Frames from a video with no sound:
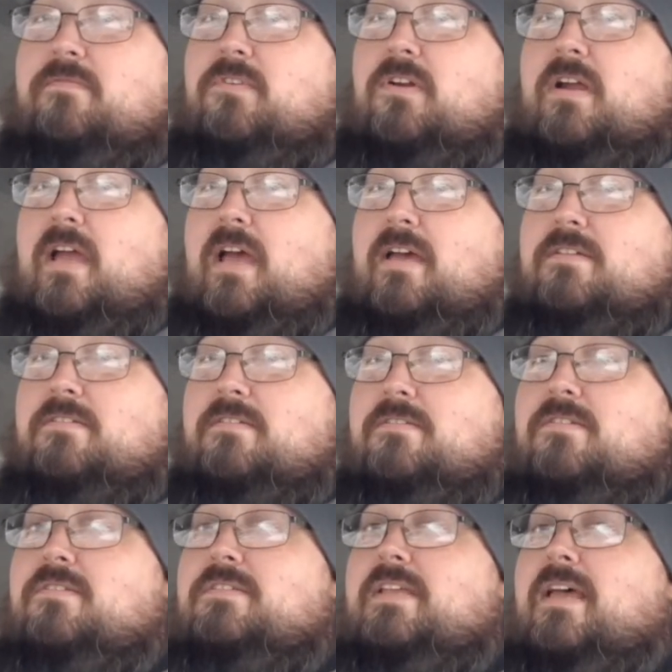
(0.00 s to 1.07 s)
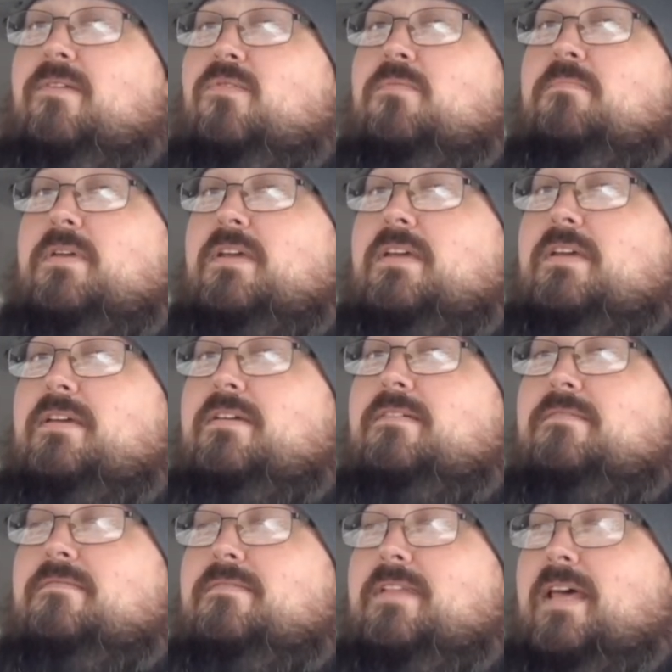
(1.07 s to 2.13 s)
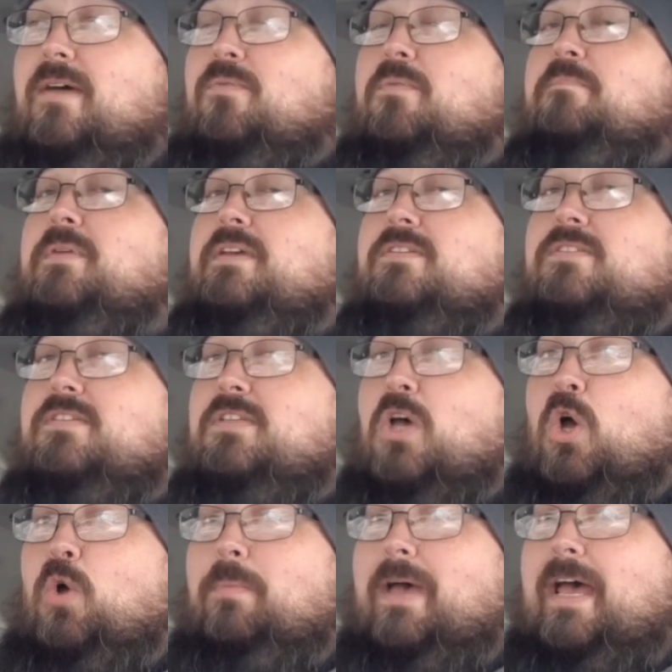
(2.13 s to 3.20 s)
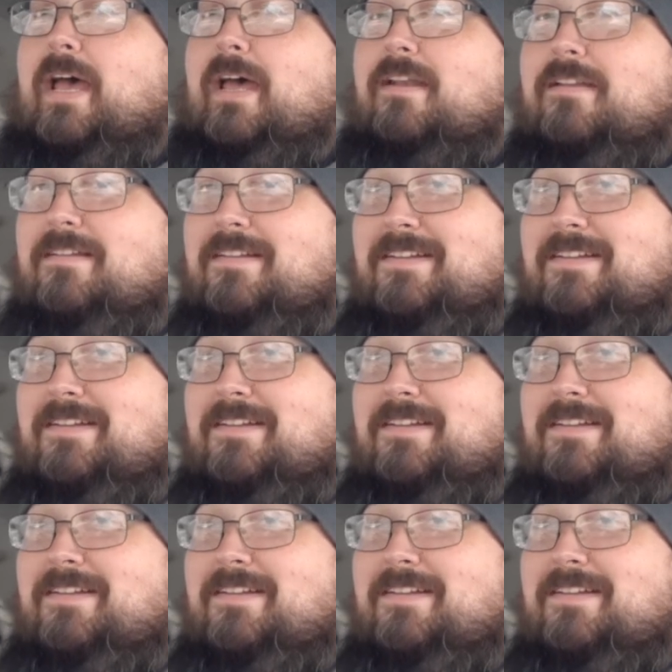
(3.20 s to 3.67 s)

of your caches, because that would be so bad.